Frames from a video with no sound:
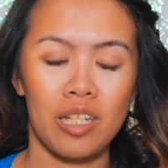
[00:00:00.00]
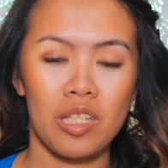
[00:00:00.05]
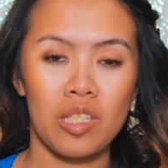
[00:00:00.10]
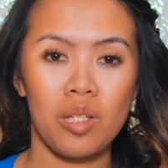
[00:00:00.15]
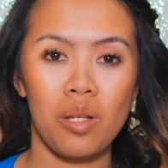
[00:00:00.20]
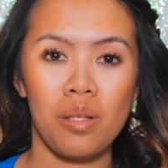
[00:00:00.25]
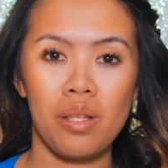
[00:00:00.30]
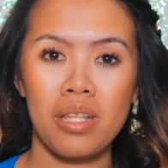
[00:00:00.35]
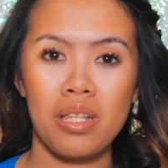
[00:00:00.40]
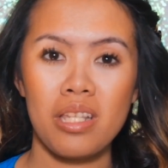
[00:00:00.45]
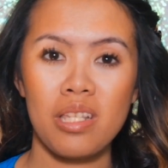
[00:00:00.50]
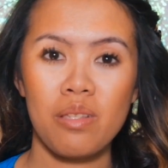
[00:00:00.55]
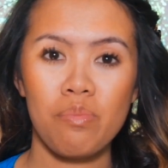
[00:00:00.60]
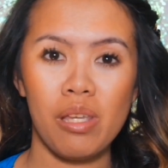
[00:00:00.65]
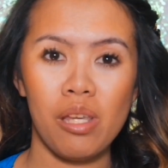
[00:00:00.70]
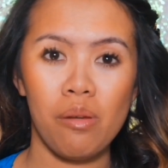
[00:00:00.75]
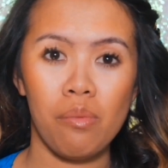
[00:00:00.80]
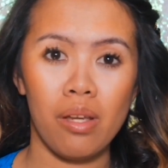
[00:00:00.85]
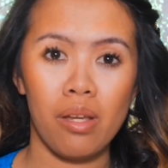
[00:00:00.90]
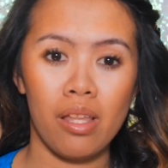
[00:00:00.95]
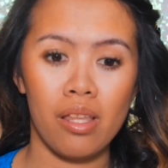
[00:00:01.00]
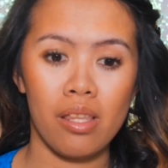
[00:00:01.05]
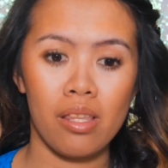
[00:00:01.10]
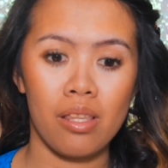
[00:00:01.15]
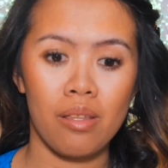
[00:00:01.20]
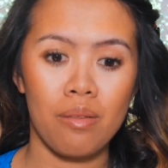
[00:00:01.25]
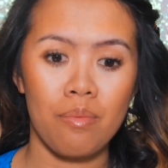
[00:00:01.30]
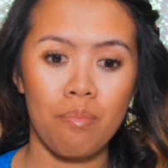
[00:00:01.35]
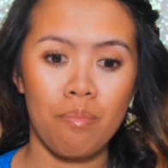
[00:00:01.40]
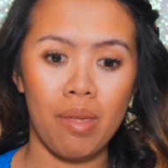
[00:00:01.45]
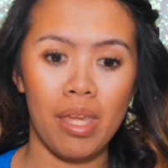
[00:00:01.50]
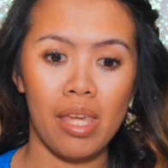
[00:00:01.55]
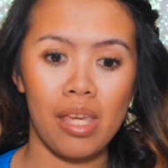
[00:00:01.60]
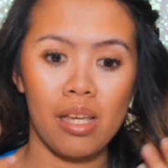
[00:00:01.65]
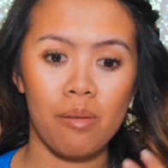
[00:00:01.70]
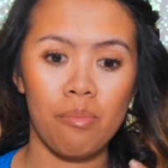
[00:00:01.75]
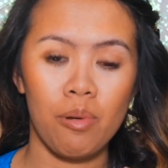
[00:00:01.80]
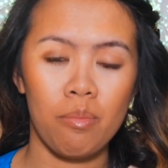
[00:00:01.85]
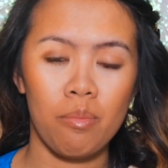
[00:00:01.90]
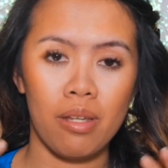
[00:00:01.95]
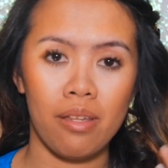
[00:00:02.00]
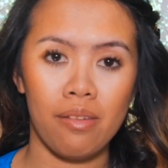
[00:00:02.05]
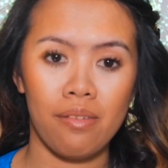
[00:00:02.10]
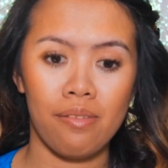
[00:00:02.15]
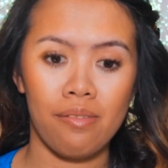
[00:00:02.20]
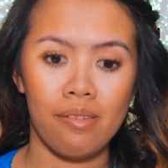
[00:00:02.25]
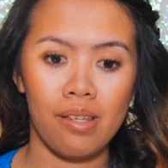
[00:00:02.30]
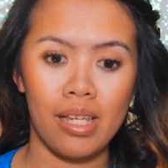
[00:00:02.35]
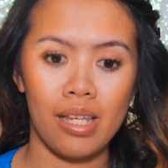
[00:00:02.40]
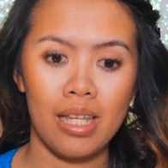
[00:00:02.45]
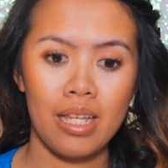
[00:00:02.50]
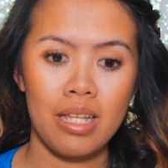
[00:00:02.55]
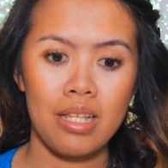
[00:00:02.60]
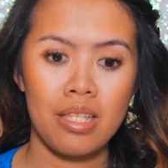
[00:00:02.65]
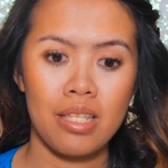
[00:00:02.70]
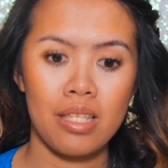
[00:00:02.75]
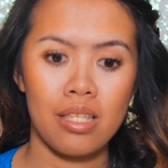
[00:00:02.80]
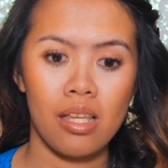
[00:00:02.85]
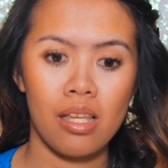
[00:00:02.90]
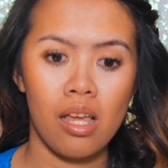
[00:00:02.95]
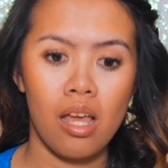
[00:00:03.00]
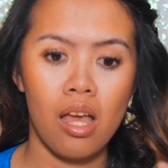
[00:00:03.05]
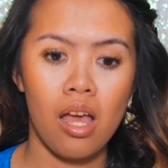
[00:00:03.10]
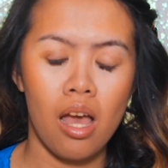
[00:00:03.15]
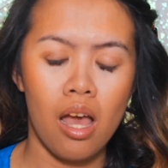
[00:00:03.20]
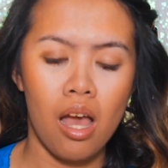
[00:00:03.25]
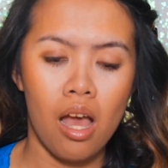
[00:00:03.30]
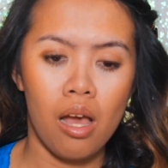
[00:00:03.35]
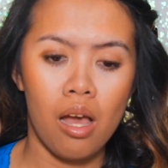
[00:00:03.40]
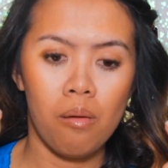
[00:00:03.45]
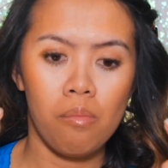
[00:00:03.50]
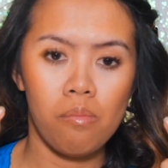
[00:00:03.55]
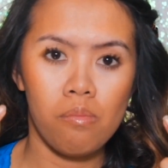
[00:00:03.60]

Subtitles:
Hey guys, this is Mimi. Thanks for stopping by.